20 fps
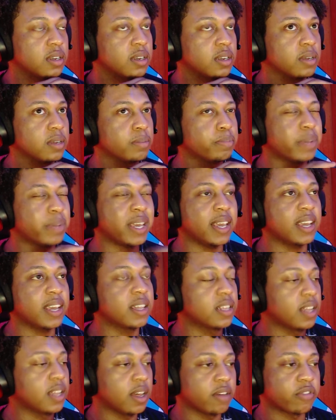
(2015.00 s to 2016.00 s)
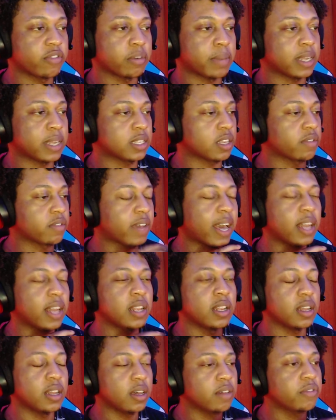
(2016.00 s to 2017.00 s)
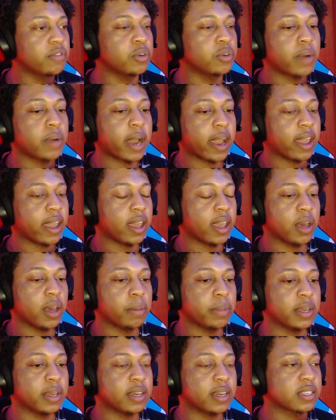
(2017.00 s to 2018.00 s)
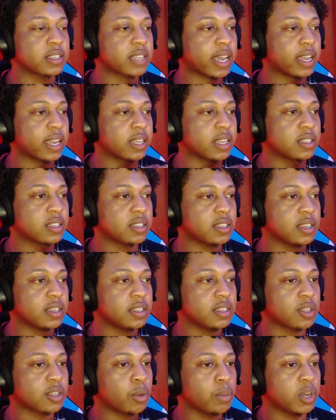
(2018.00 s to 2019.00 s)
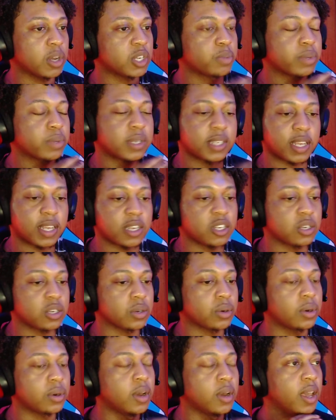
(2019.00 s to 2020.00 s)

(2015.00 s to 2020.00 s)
big love for myself. I love who I am because I can see so much potential